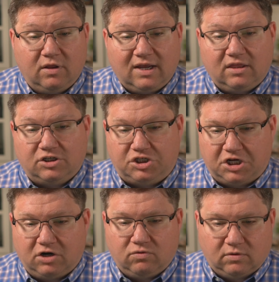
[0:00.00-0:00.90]
at the
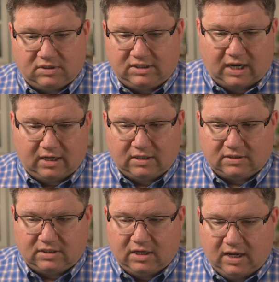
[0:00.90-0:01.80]
general
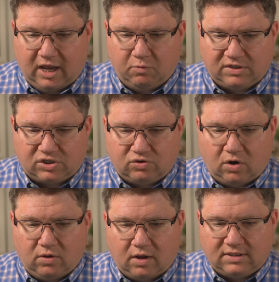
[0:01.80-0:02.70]
settings and we
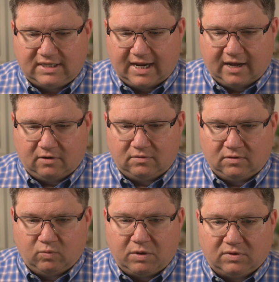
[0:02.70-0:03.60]
scroll on down,
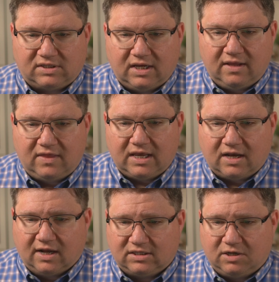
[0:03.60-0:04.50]
we will see the
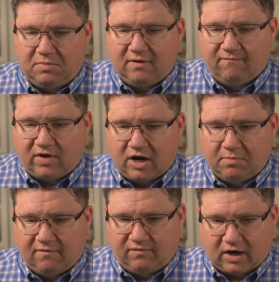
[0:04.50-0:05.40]
custom
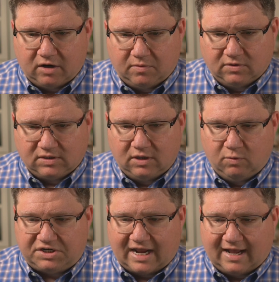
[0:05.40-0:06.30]
environment variables,
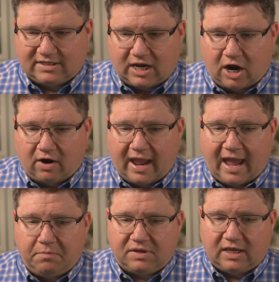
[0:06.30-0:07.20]
which has our
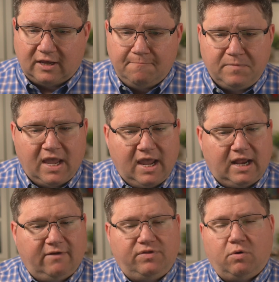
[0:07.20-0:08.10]
app key.
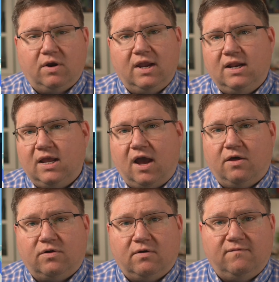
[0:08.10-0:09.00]
And if there were any
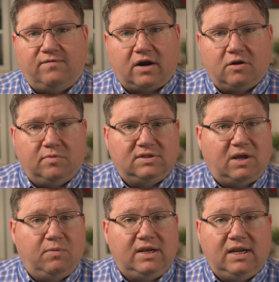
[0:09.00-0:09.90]
other variables
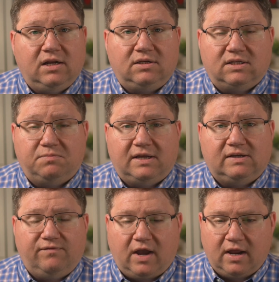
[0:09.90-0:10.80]
that we needed to
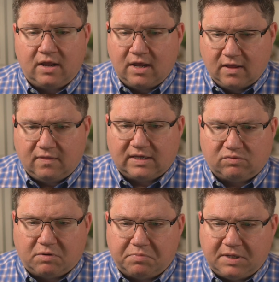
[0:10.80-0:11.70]
specify, this
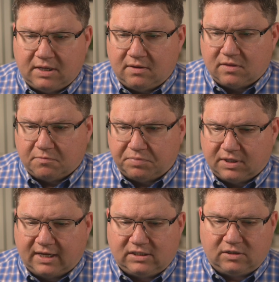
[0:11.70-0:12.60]
would be the
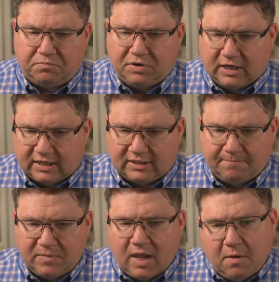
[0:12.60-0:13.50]
place to put it.
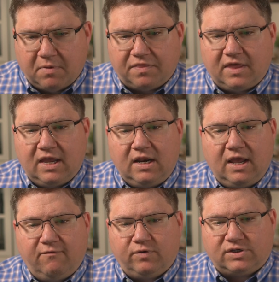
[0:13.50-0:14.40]
But then
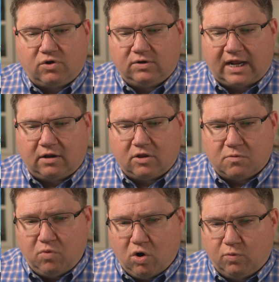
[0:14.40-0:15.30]
if we scroll down a little
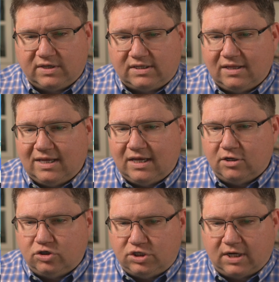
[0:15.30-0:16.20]
more, we see the
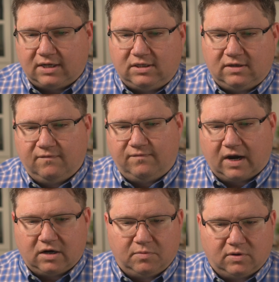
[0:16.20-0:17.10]
injected
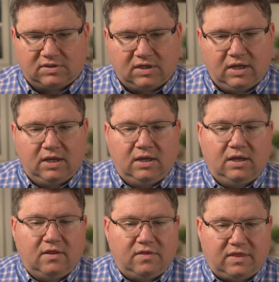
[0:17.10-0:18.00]
variables.
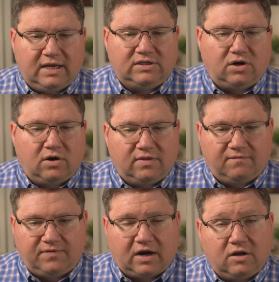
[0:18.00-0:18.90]
These are the
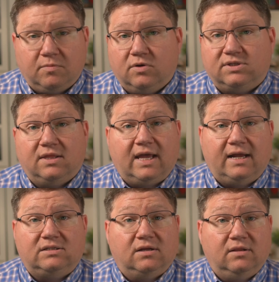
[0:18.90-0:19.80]
variables
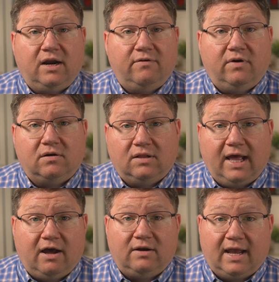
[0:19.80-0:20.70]
that Laravel
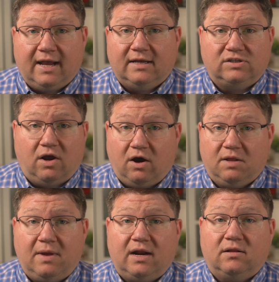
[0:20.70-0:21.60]
Cloud has
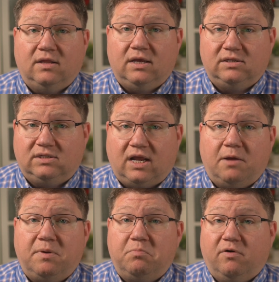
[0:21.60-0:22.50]
automatically set
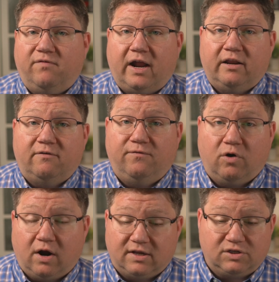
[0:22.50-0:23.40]
up and provided
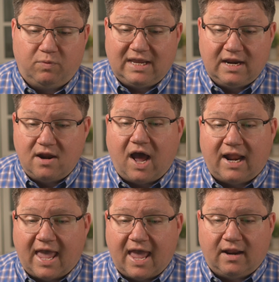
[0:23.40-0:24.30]
for us. We
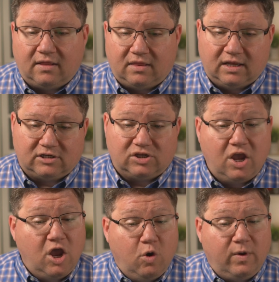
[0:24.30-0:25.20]
cannot edit this.
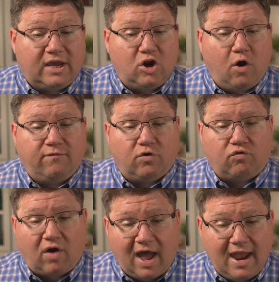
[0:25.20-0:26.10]
We can
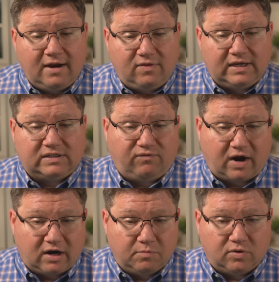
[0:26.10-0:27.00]
override these
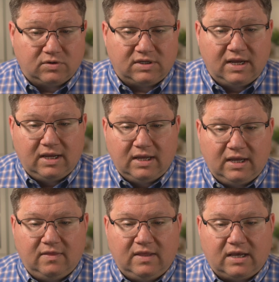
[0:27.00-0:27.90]
variables
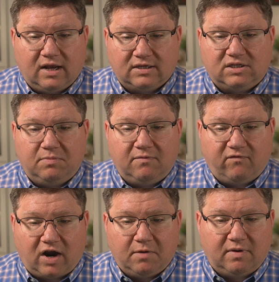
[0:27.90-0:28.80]
in the custom
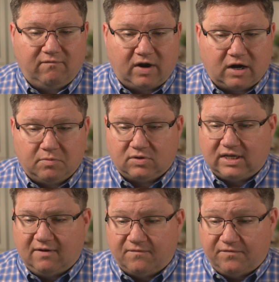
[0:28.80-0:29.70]
environment variables.
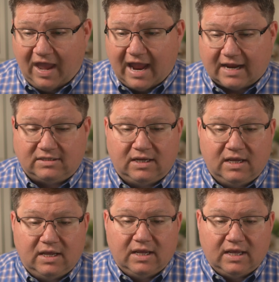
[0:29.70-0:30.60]
And in fact,
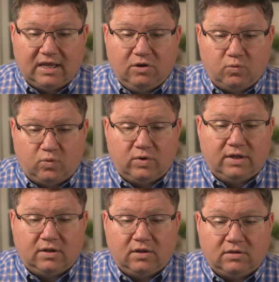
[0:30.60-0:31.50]
it
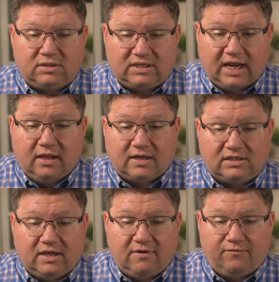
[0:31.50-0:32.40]
will tell
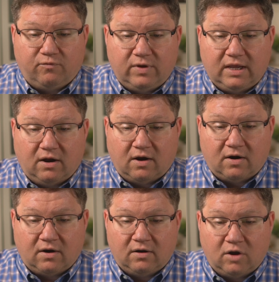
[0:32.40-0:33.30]
us if we
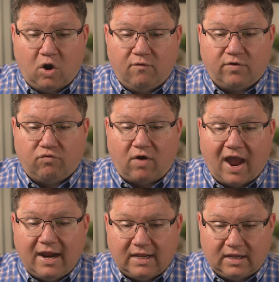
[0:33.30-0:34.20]
are
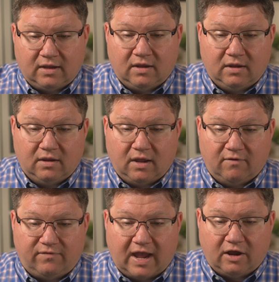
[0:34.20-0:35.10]
overriding a
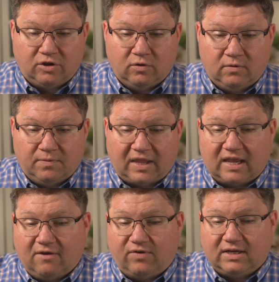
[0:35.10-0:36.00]
value.
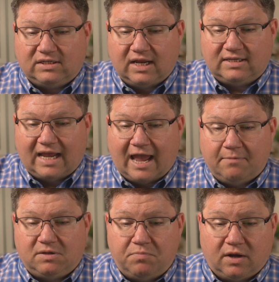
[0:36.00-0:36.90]
Like if I set app
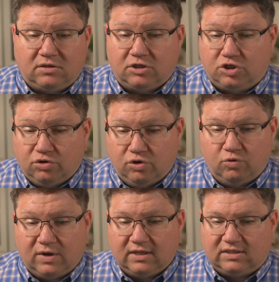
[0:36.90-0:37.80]
debug to true,
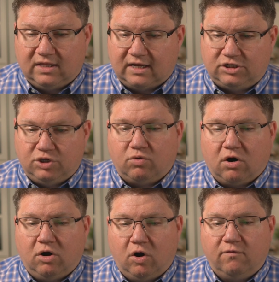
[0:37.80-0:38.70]
we can see that you
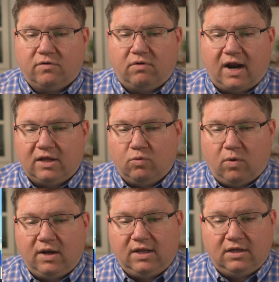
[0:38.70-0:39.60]
are overriding
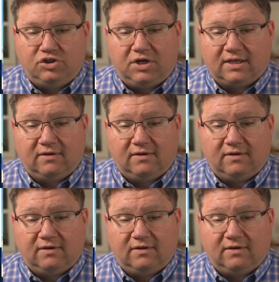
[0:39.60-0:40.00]
one injected